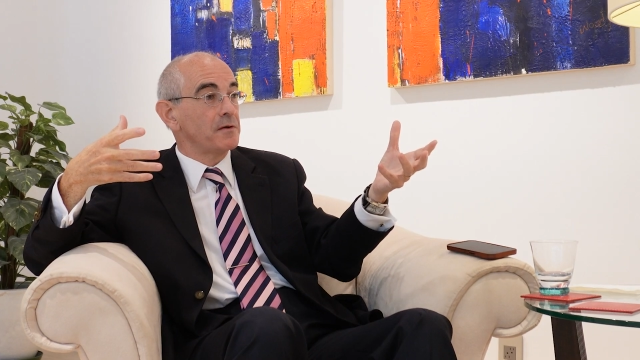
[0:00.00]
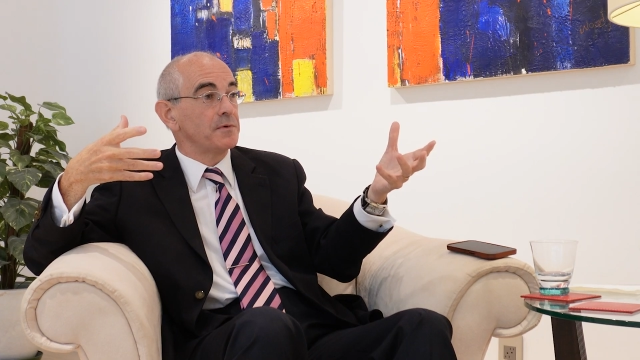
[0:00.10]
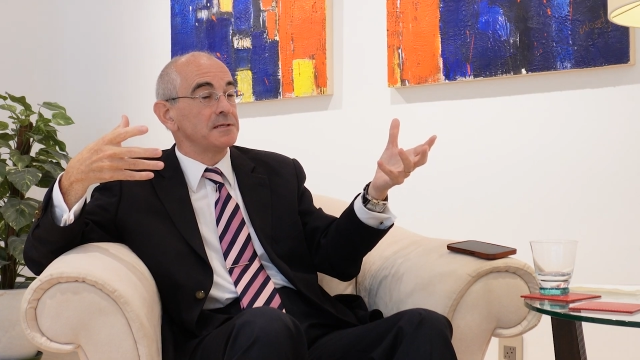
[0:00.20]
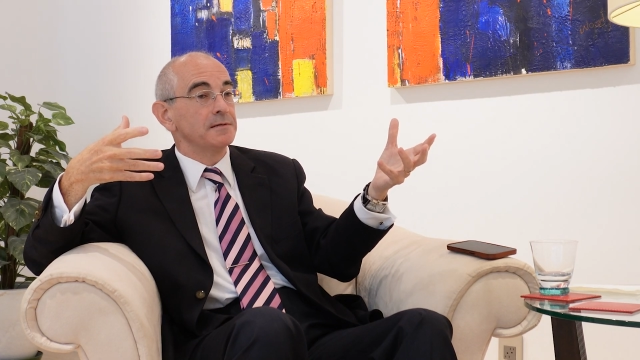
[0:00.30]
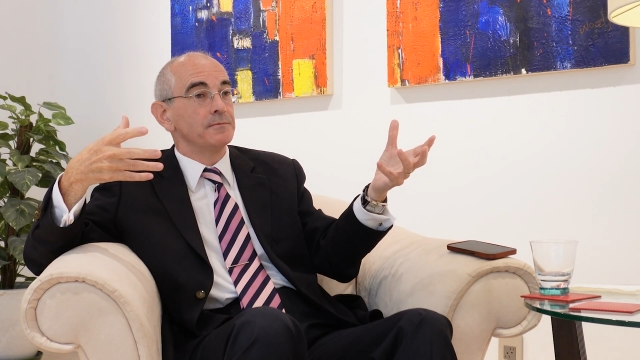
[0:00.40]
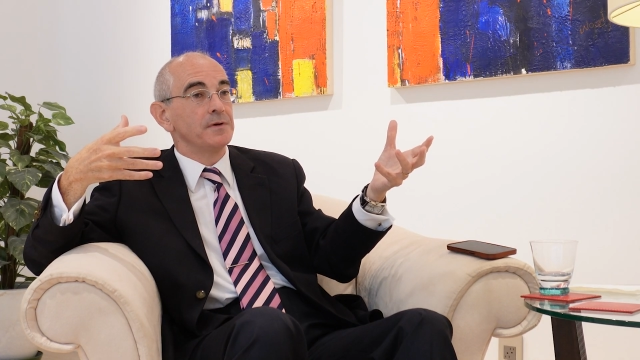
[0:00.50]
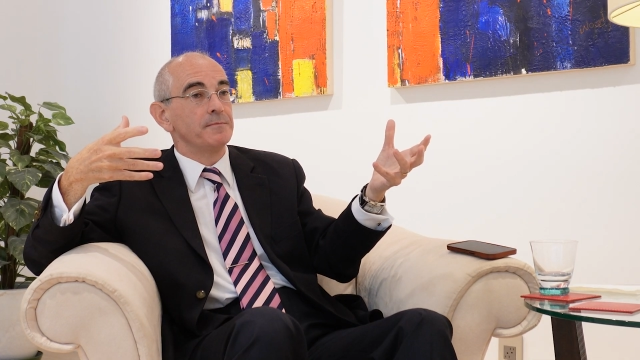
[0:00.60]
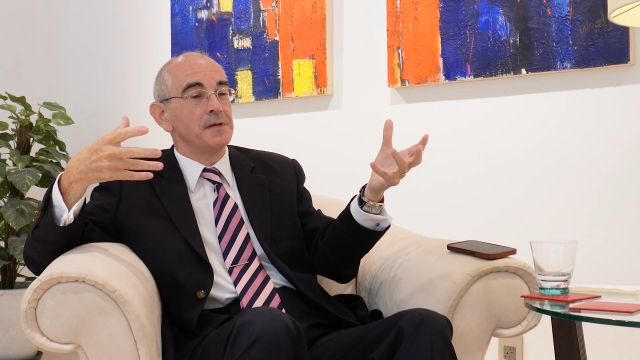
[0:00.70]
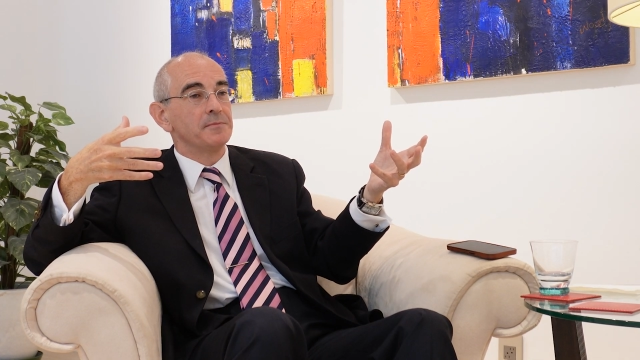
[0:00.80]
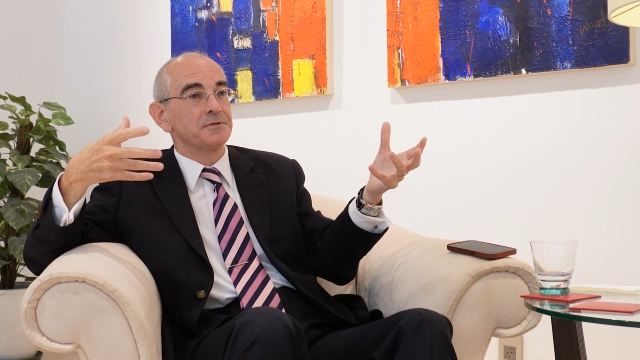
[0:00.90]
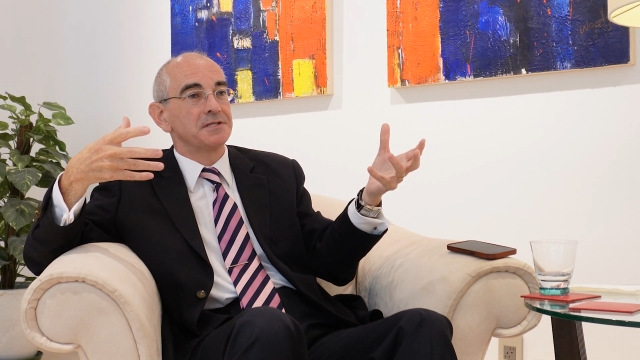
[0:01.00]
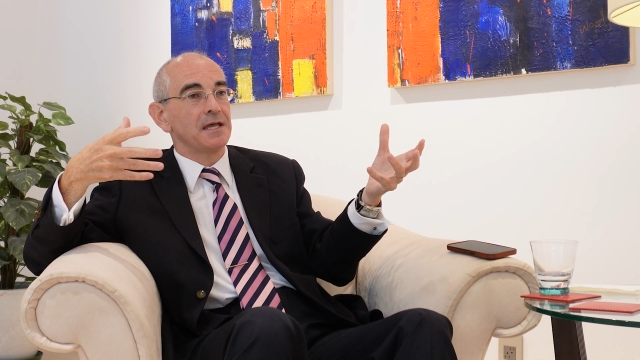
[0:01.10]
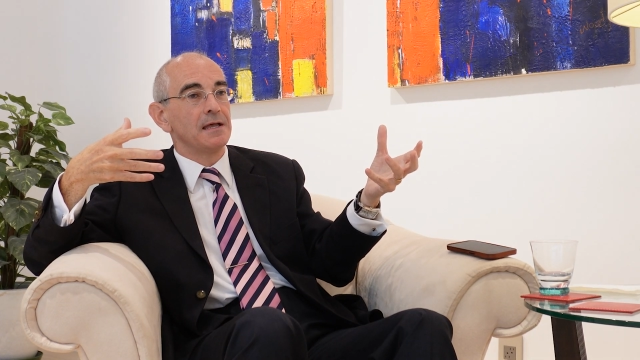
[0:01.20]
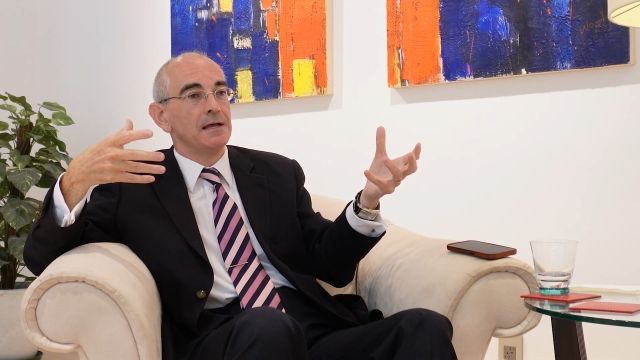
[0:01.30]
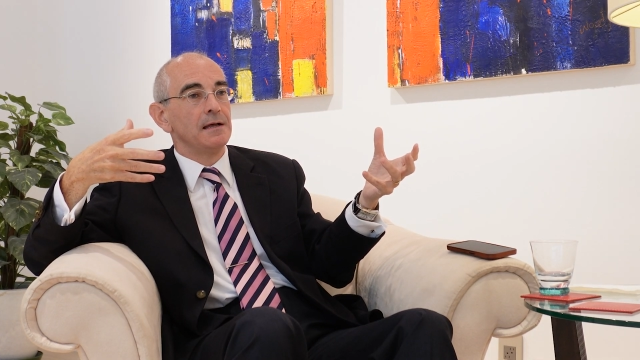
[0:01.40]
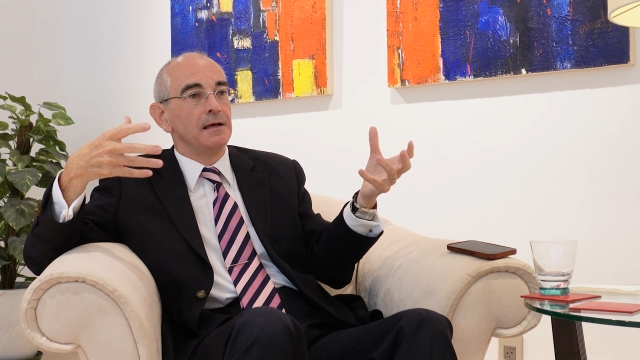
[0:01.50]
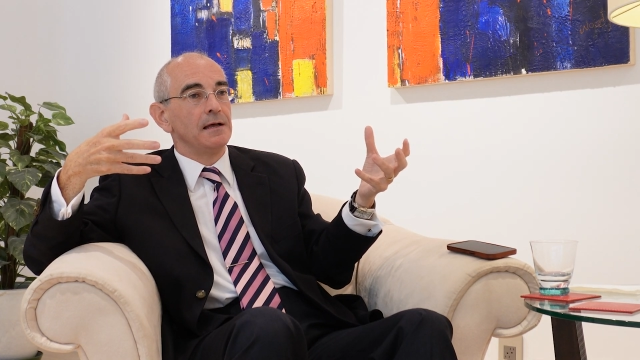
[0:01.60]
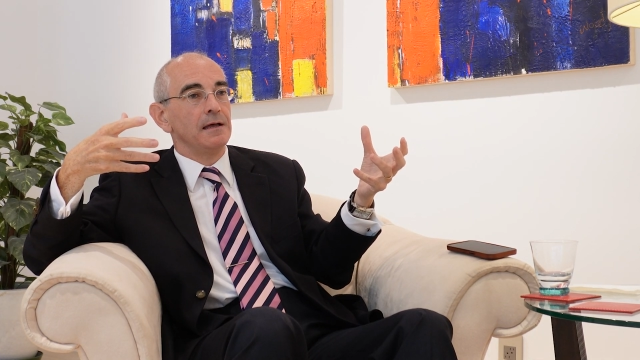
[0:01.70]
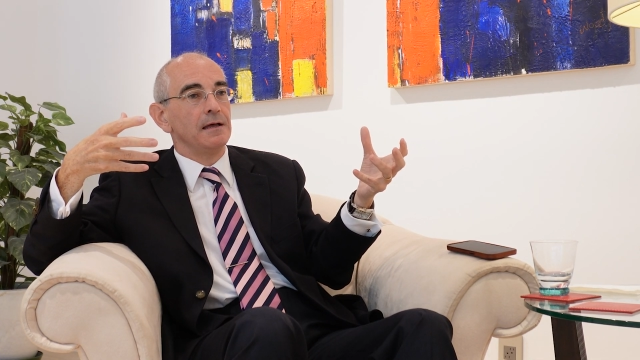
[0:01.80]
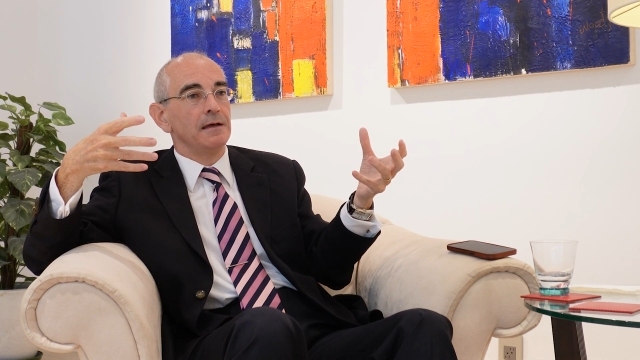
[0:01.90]
why we people say,
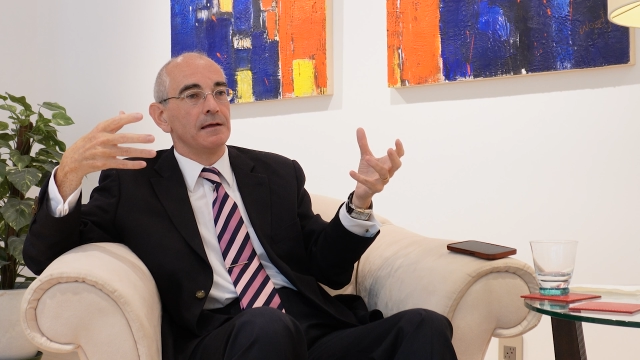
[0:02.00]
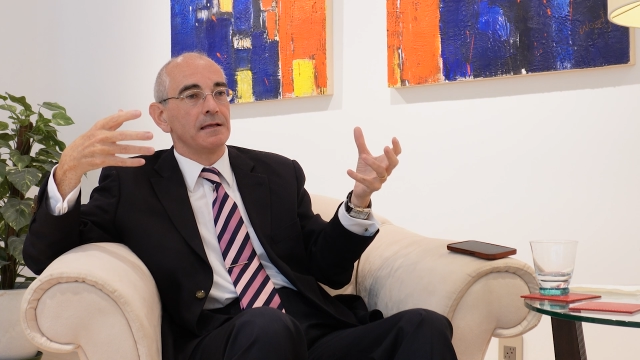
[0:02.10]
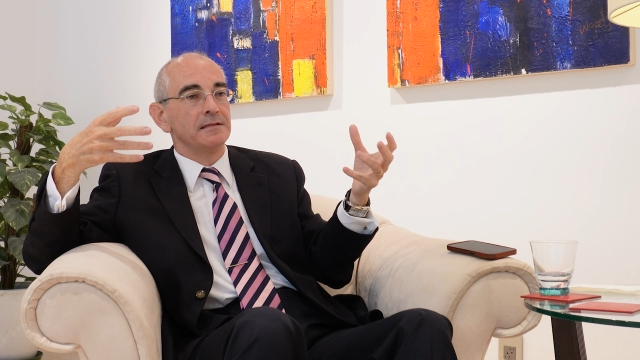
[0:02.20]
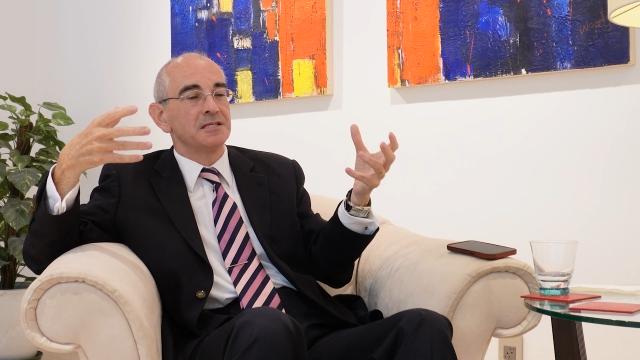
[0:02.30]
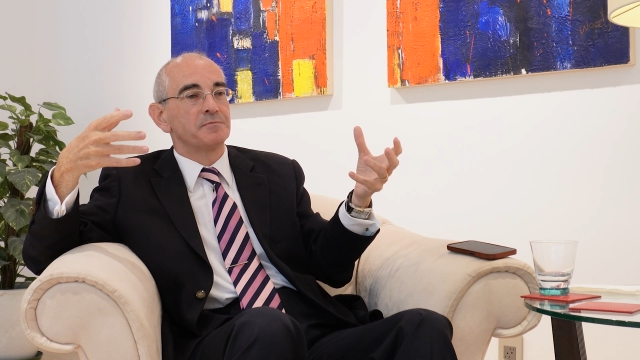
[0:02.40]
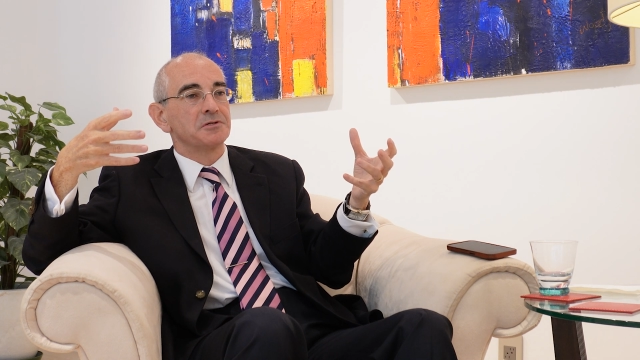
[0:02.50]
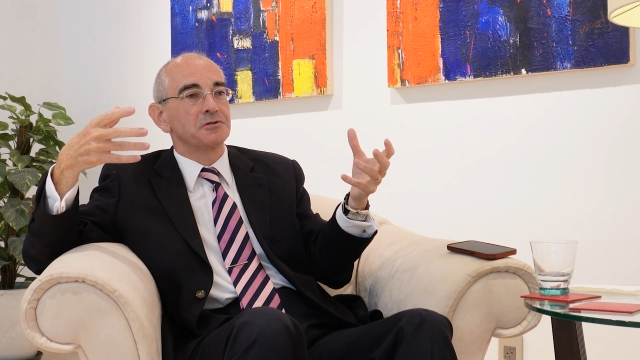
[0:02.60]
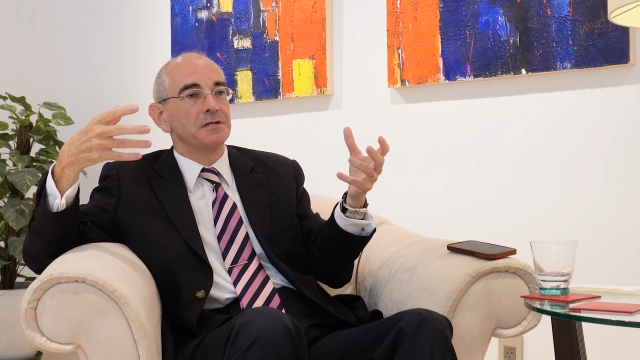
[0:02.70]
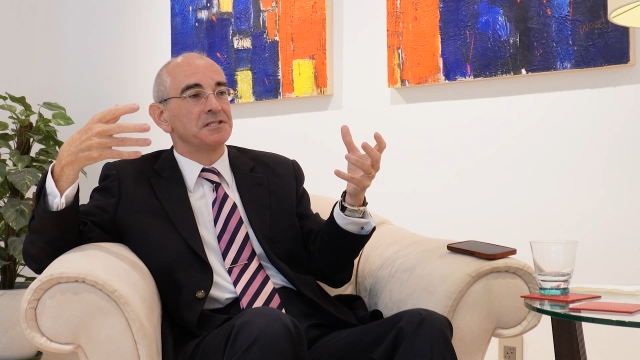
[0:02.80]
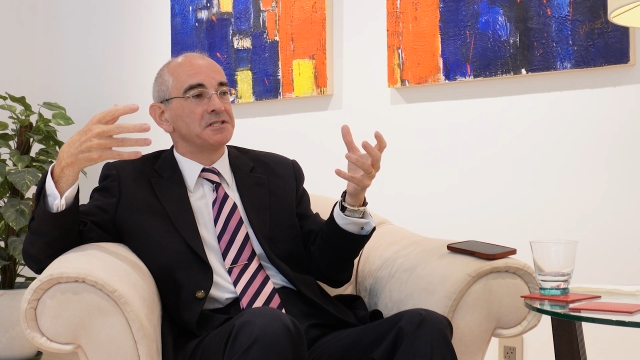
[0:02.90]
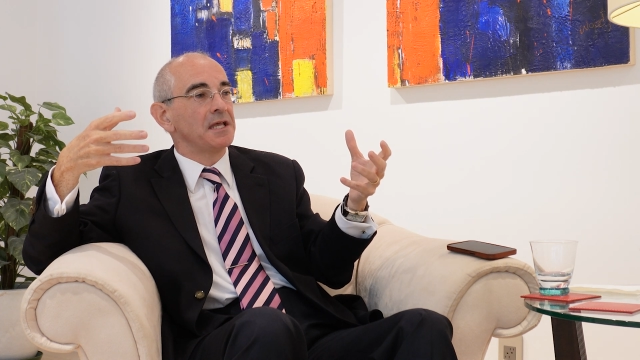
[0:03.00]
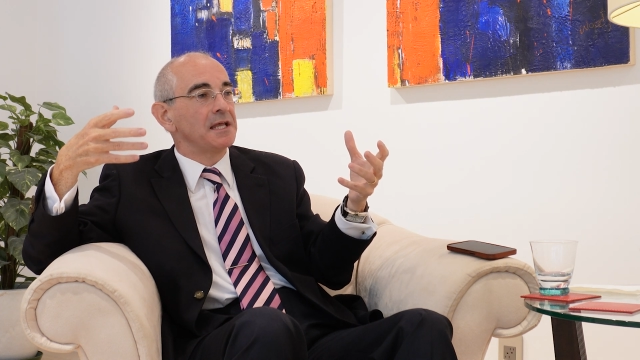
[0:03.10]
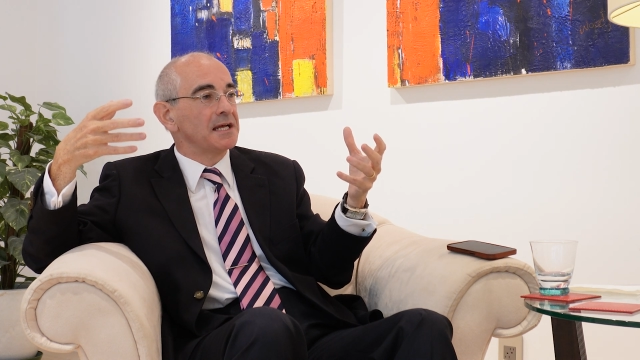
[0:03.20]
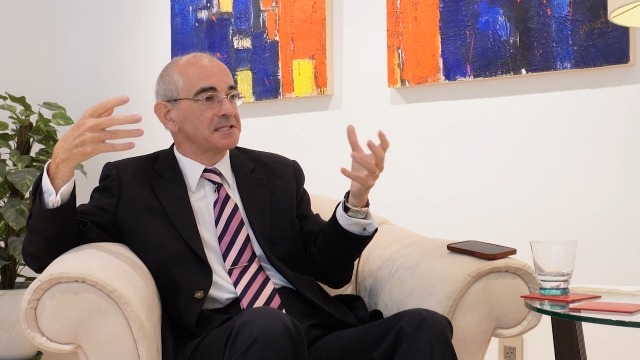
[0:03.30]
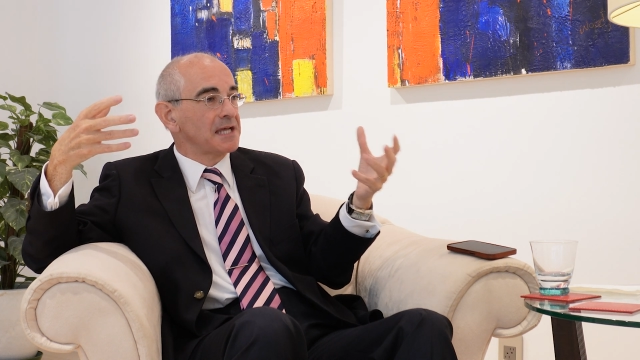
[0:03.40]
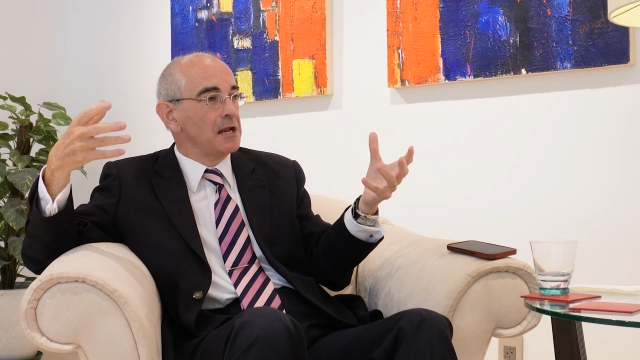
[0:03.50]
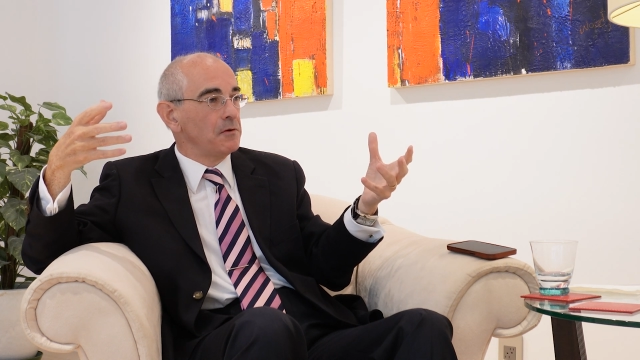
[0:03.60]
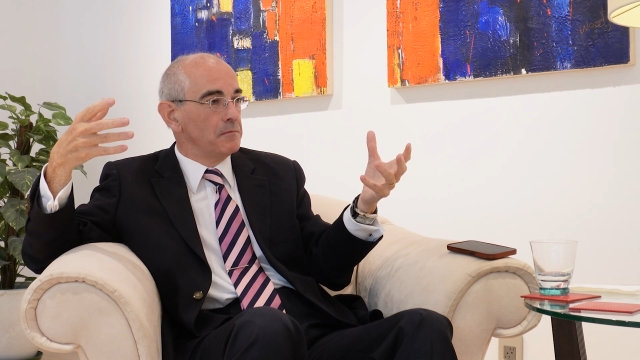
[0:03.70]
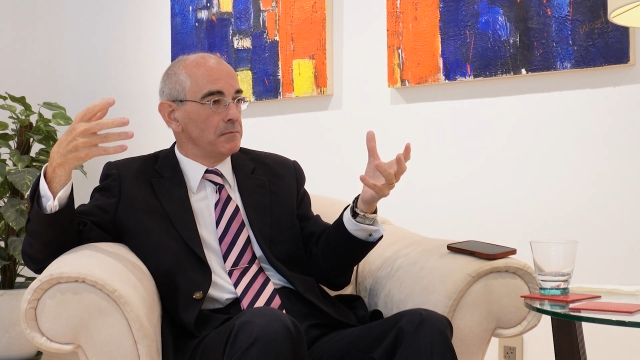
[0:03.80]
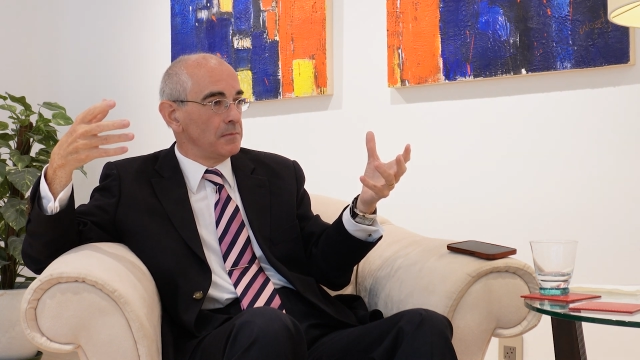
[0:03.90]
this person is seeking asylum.